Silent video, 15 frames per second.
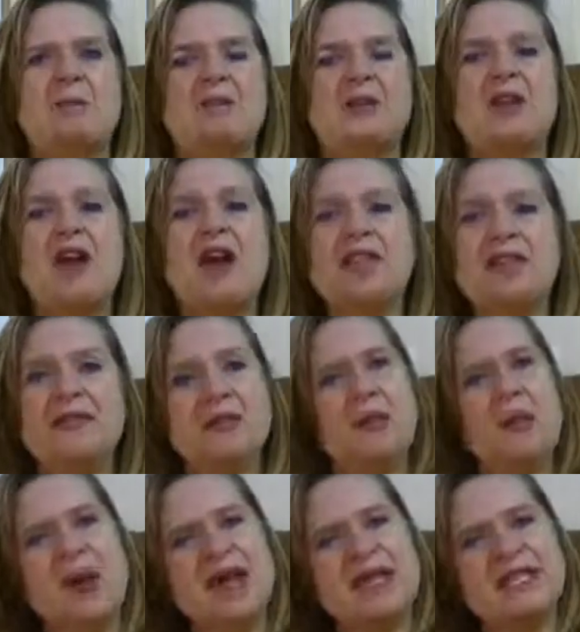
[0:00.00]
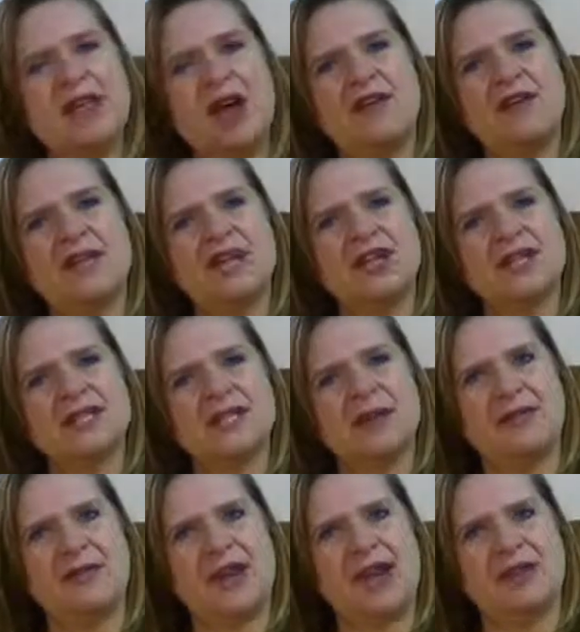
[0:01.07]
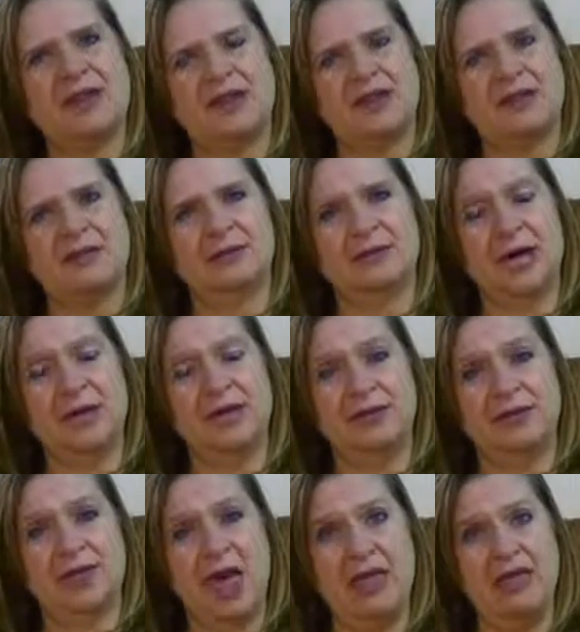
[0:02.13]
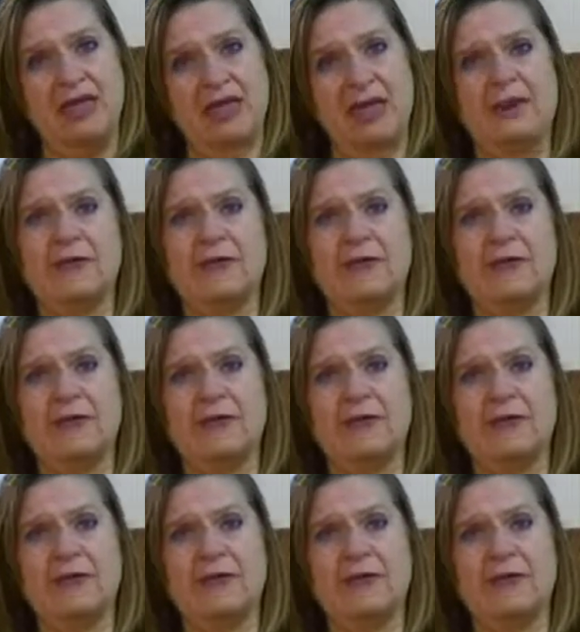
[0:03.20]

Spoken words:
There are different ways of getting yourself out of that.